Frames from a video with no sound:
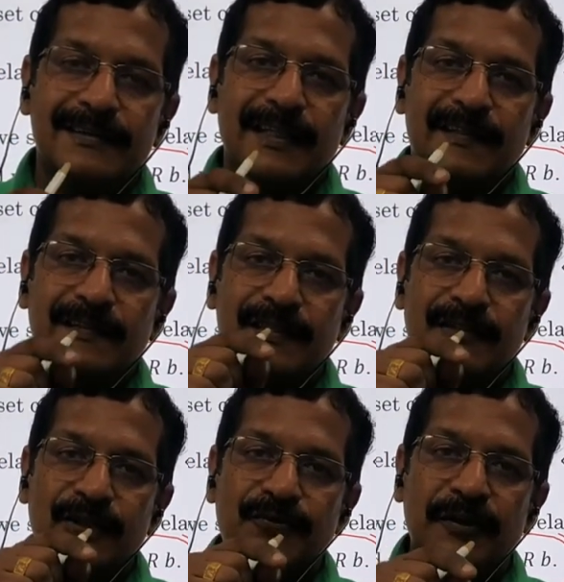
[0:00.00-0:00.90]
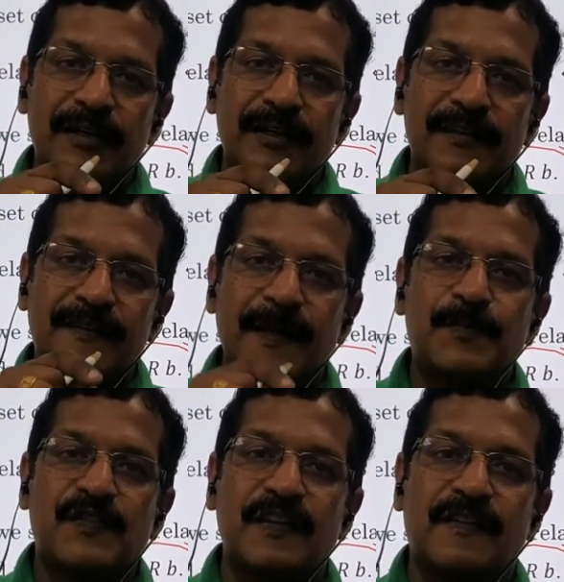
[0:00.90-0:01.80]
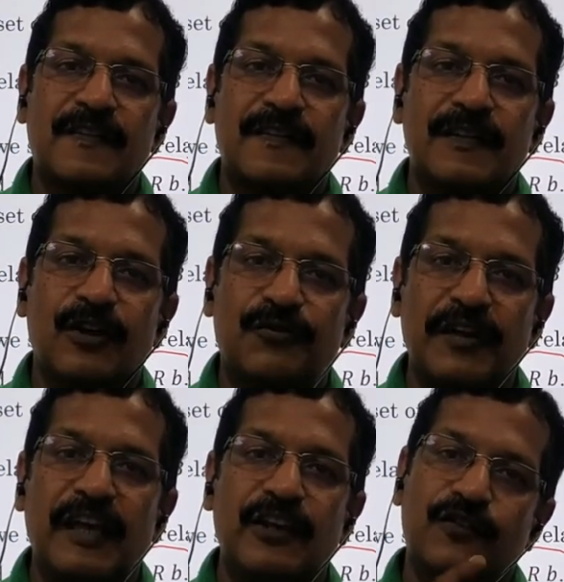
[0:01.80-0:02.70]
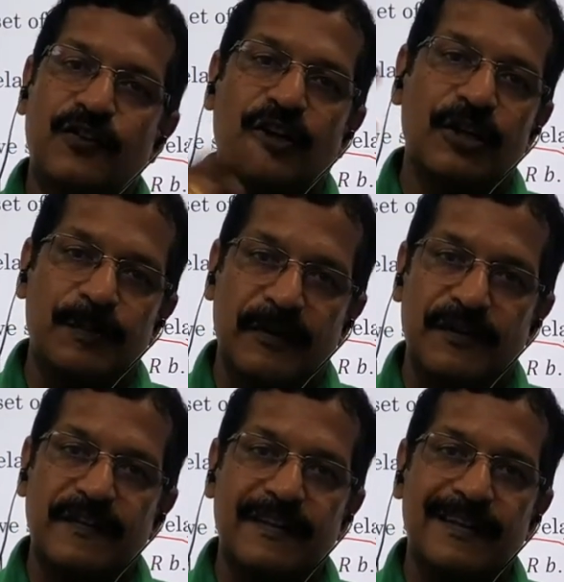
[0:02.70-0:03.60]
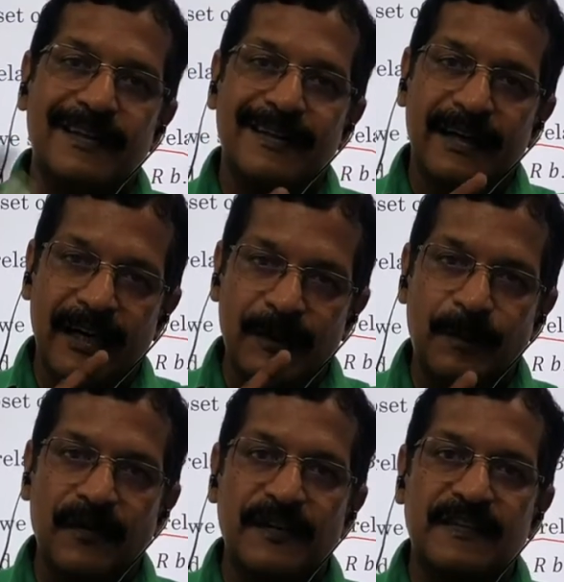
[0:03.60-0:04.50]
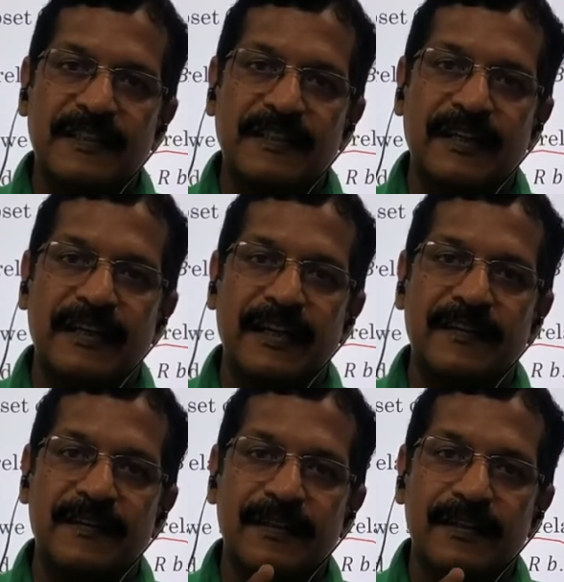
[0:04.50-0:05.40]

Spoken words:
the set of all subsets of A is called a power set, and power set contains